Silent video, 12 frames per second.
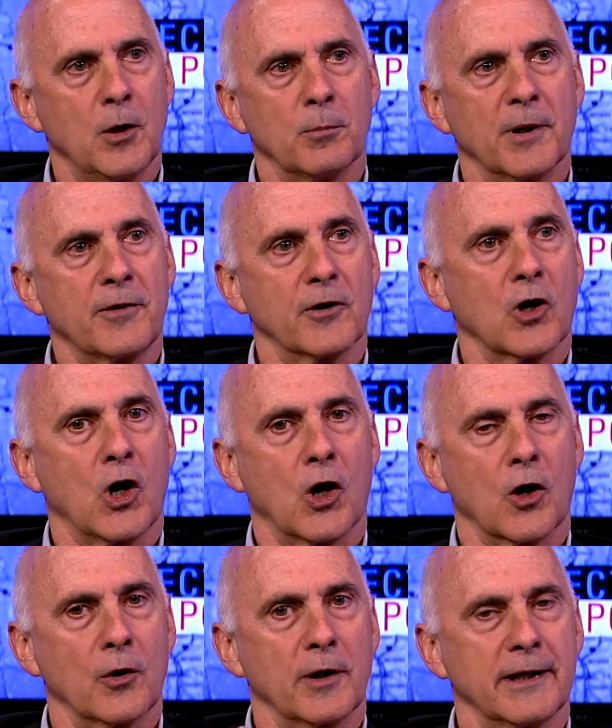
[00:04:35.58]
But there
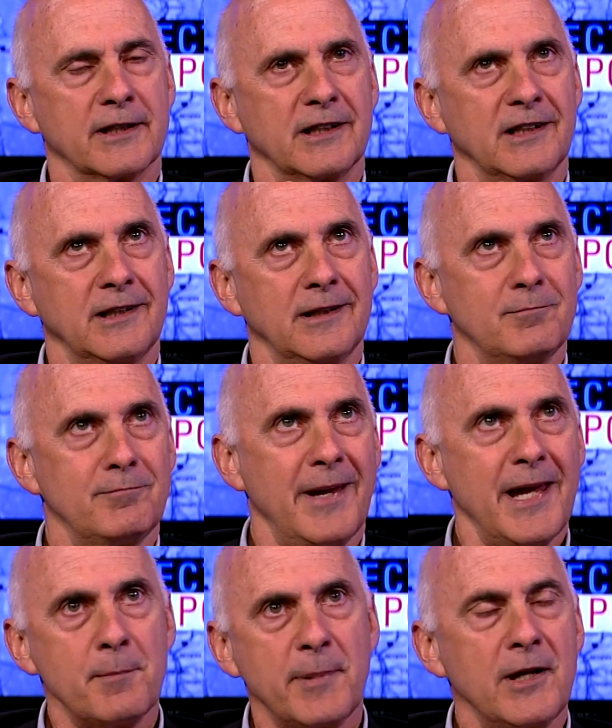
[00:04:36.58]
are
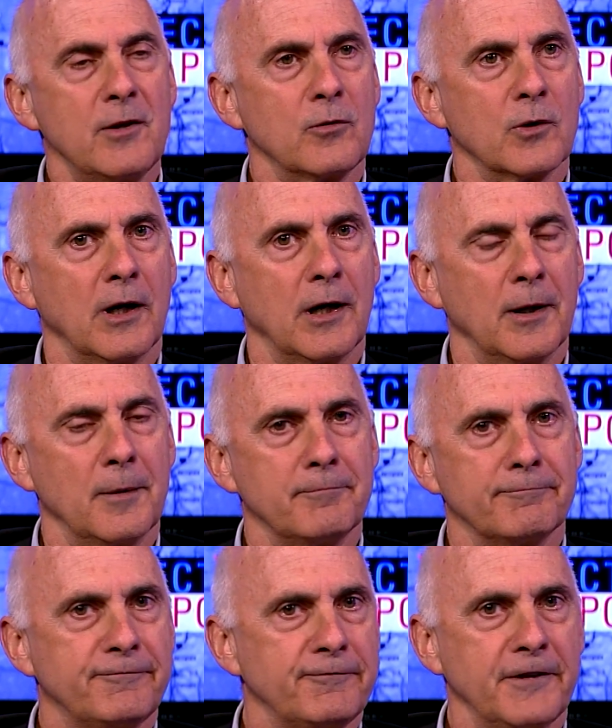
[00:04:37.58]
maybe
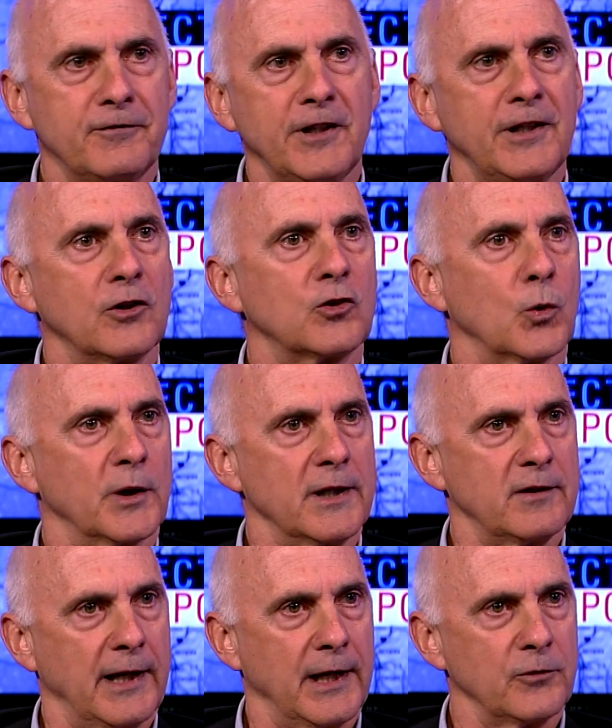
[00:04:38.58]
um, 15 to 20
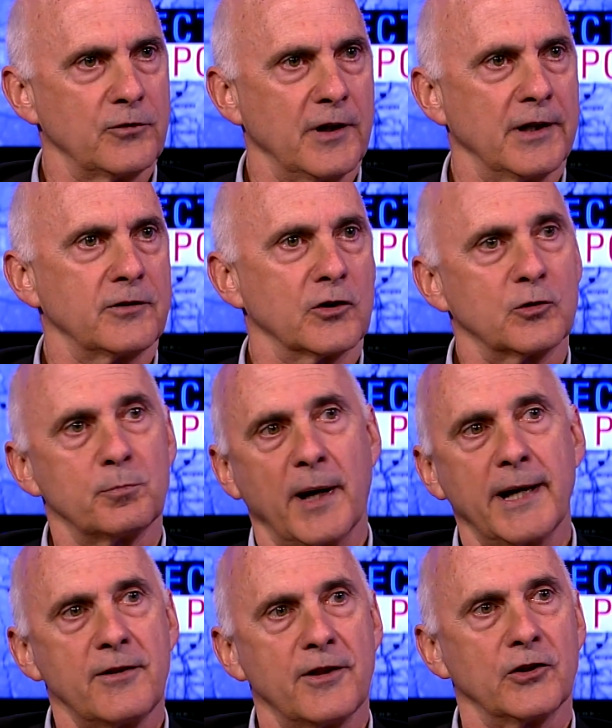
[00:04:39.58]
towns that,
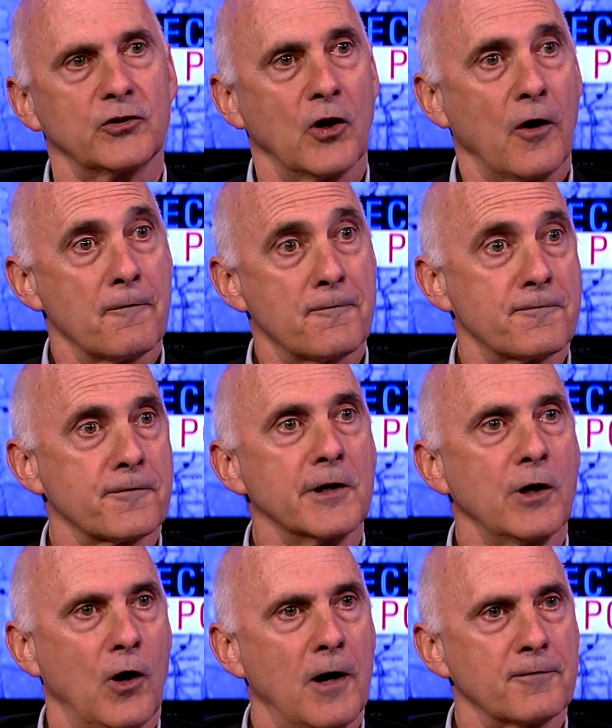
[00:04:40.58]
despite this
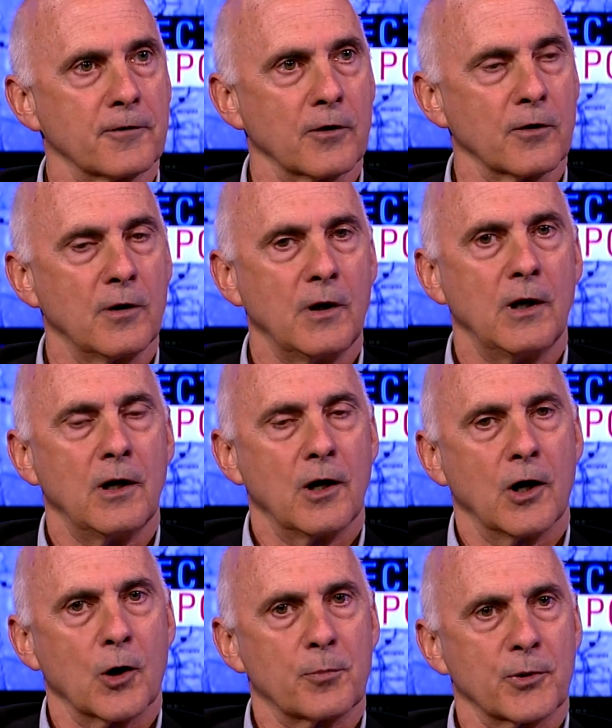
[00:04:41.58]
free offer,
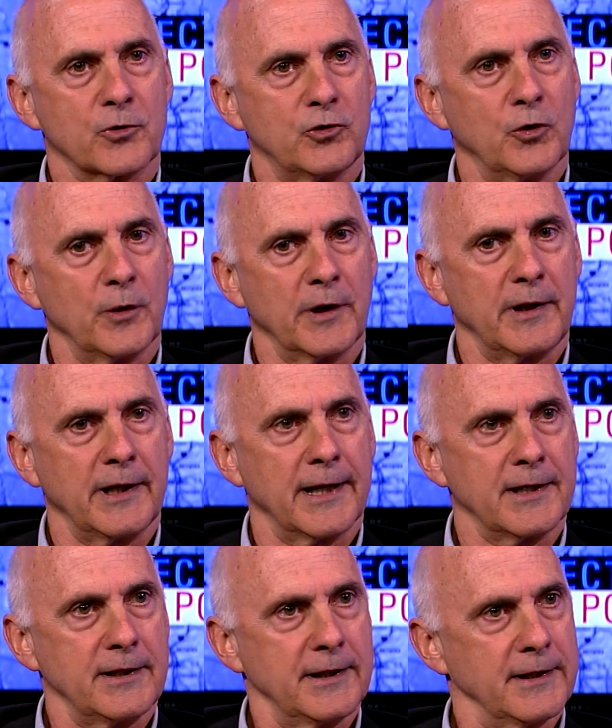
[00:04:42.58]
are pursuing the
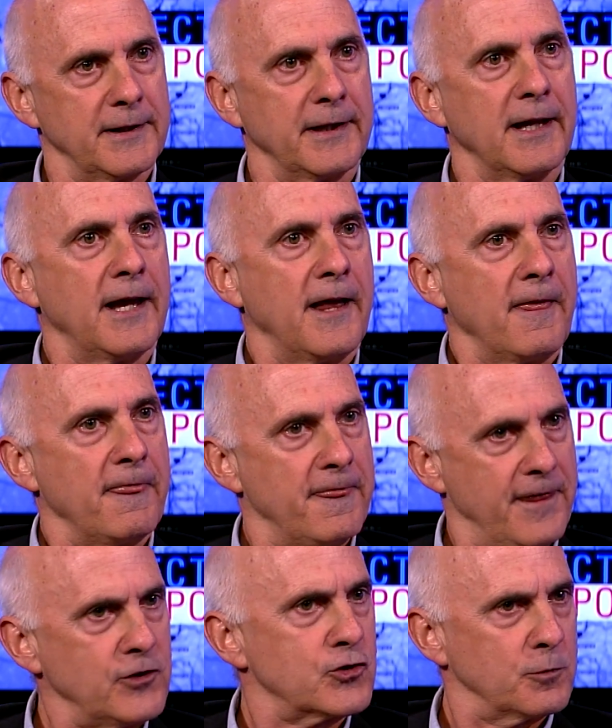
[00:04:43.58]
idea that
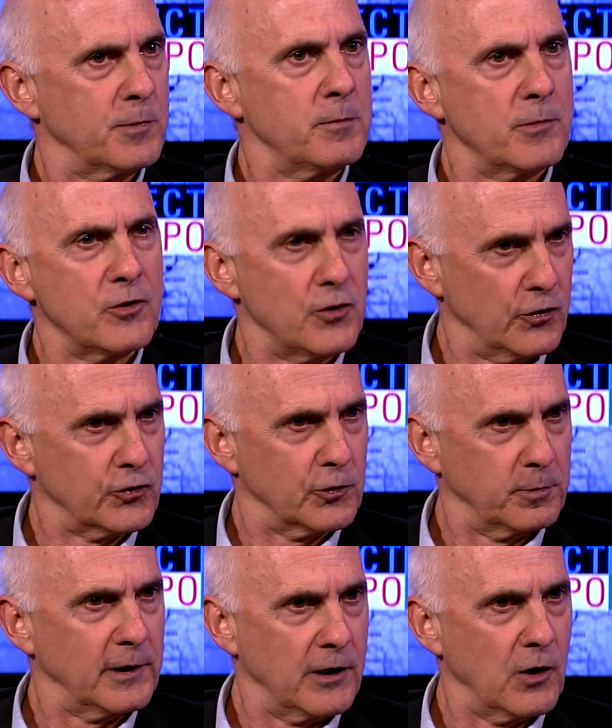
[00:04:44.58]
this should be
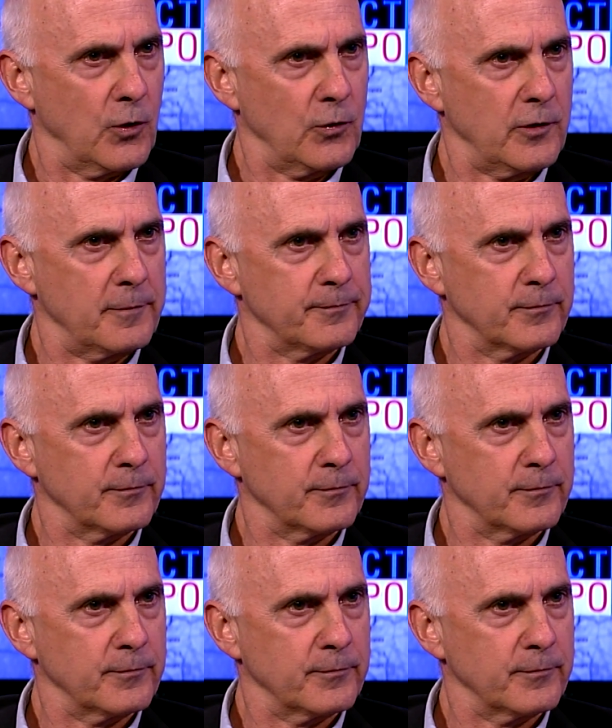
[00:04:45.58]
municipally owned